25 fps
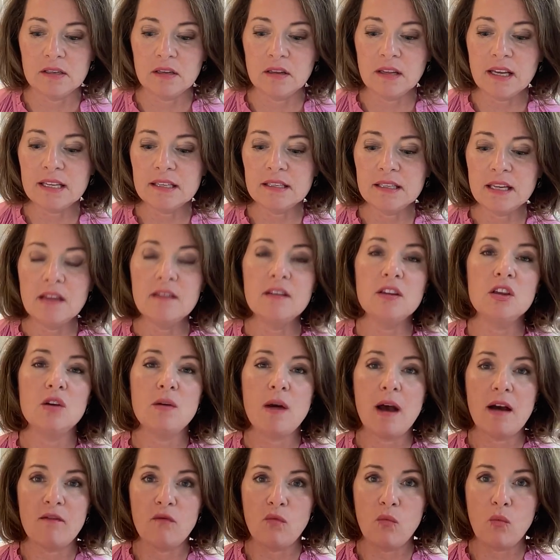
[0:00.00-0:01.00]
So let's say that
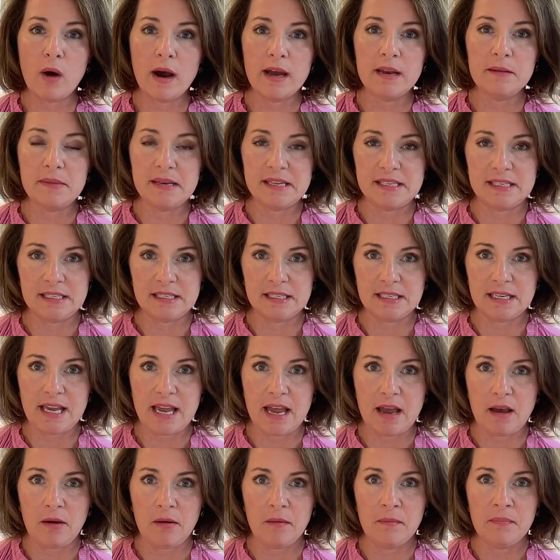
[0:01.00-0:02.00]
you have one business
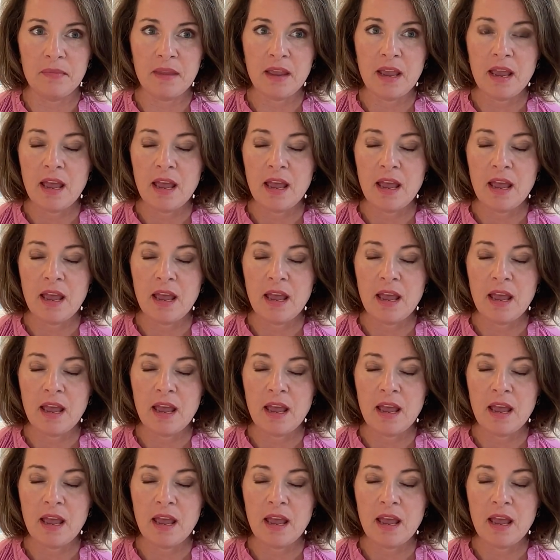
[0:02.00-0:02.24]
account